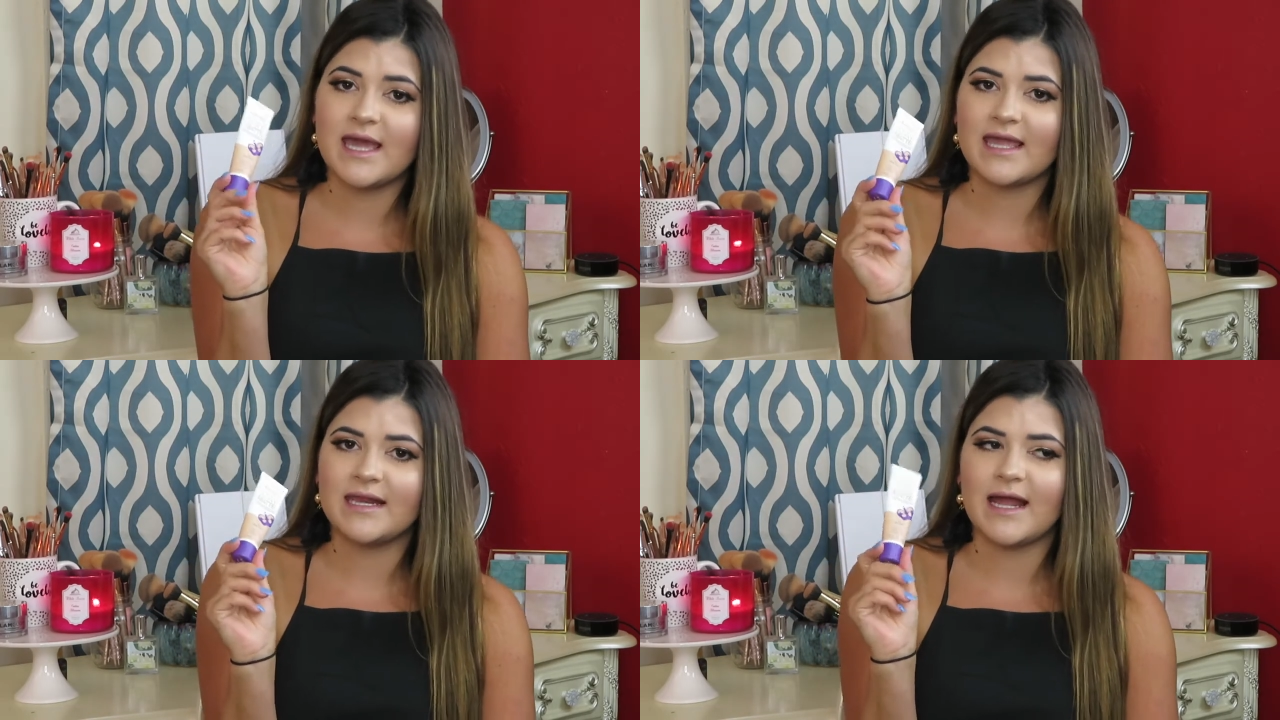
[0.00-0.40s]

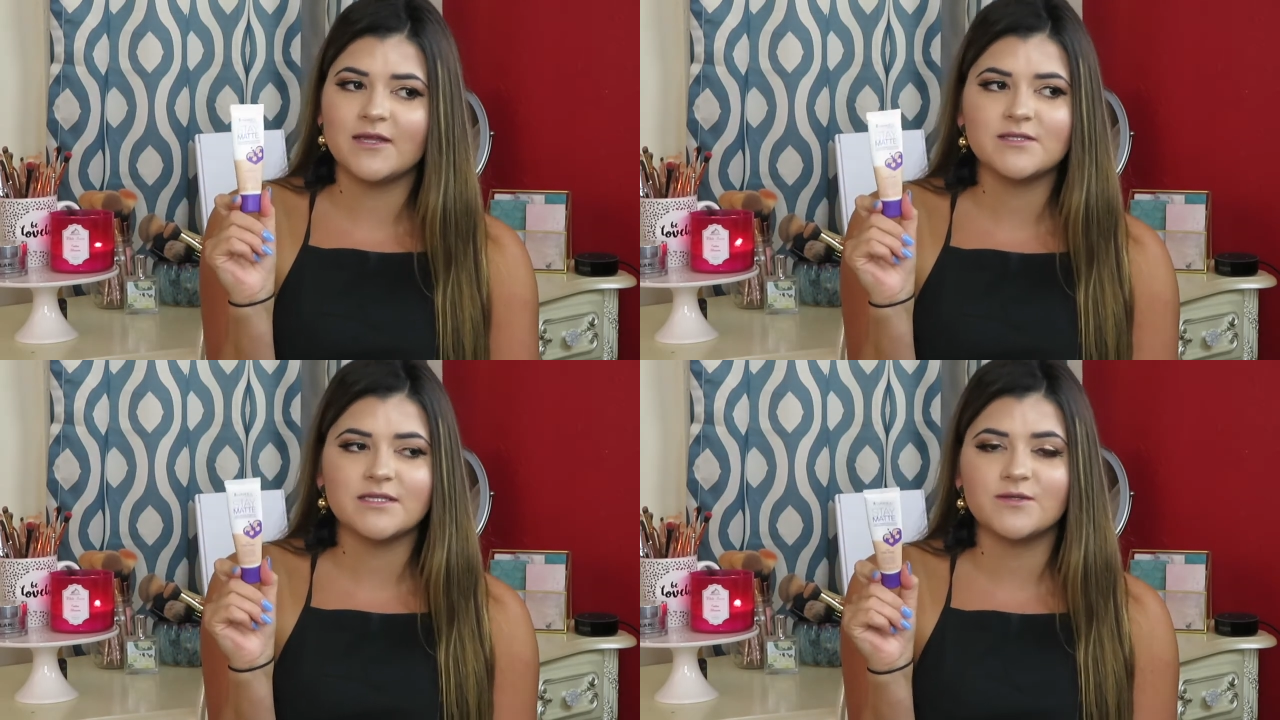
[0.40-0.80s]
and I
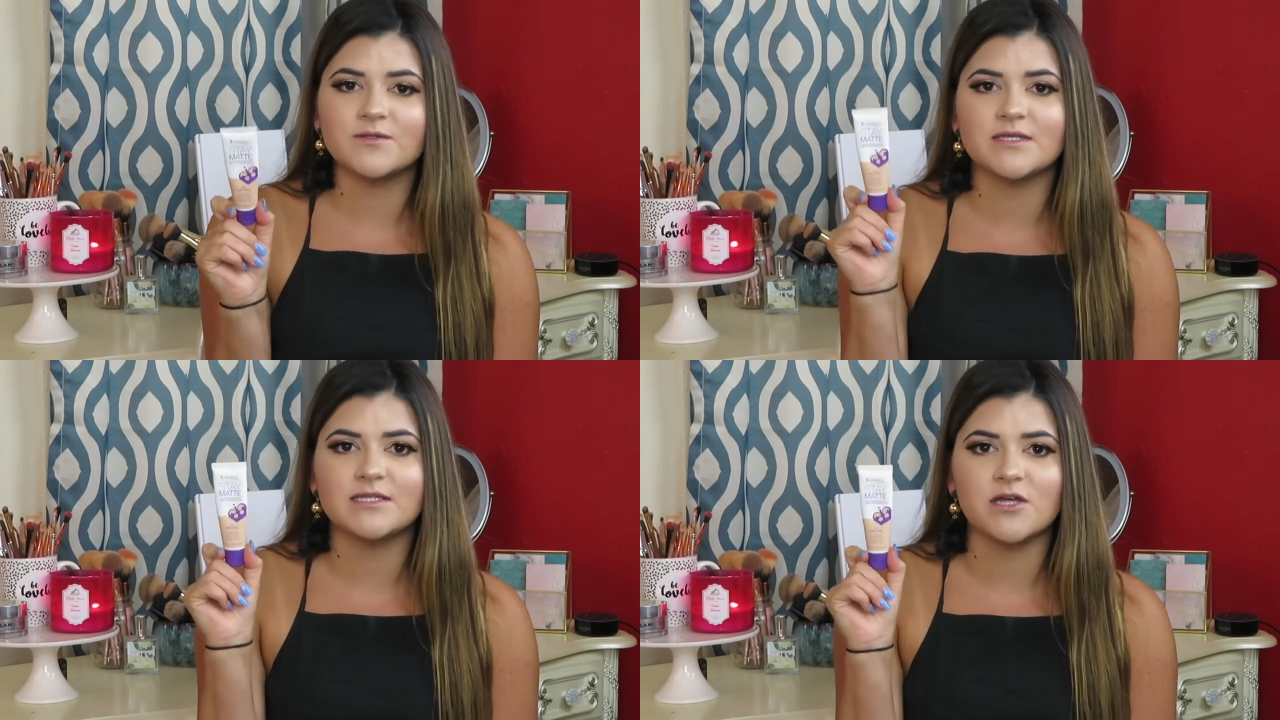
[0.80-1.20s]
used to
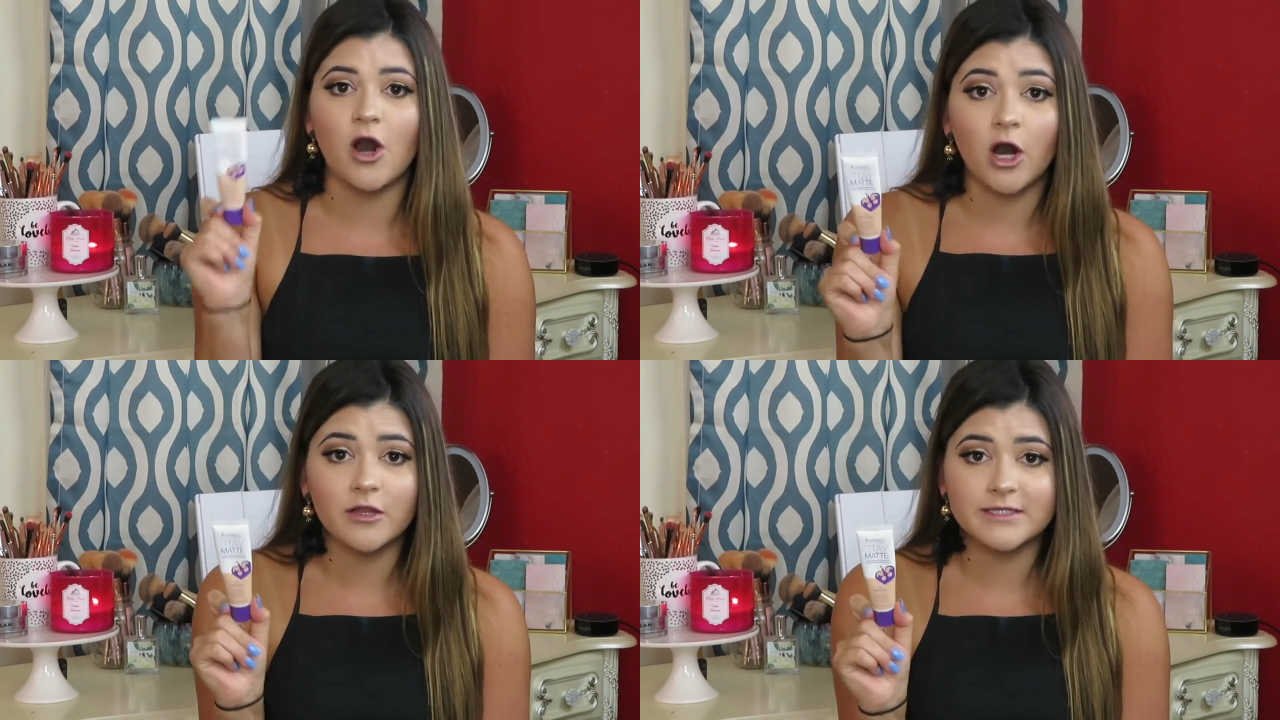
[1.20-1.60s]
use this
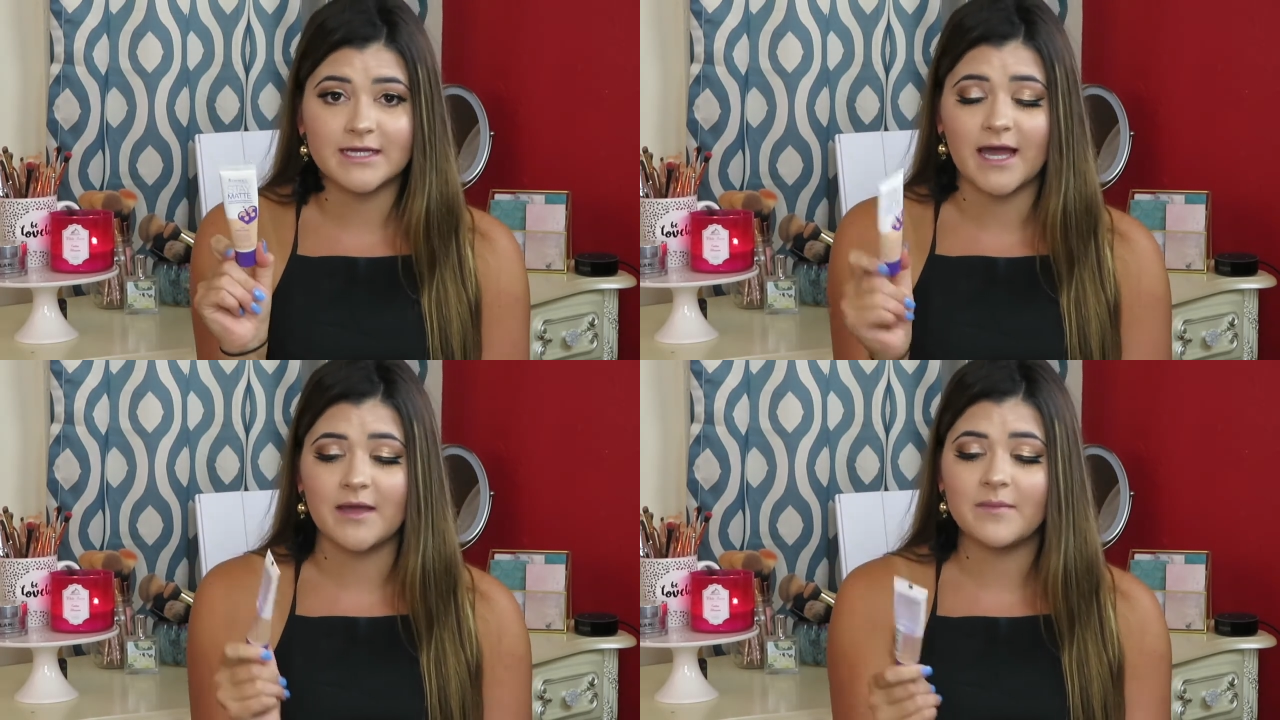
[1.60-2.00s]
all the
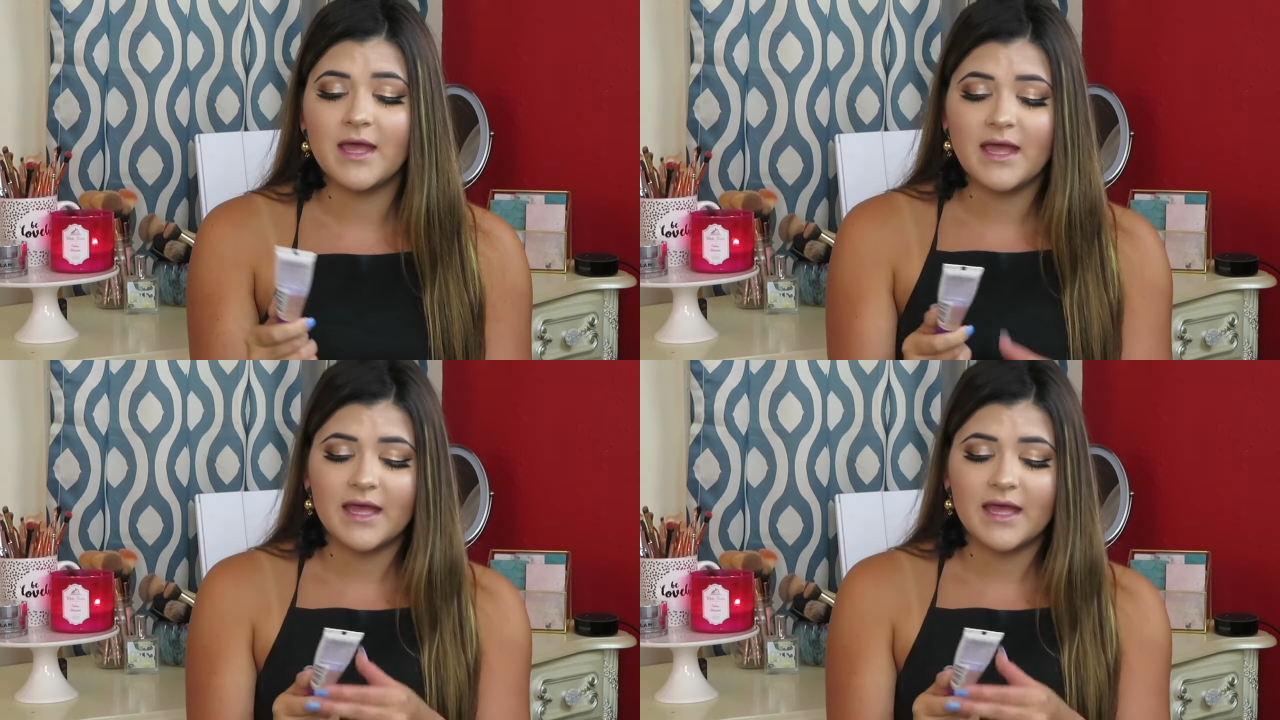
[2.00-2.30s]
time.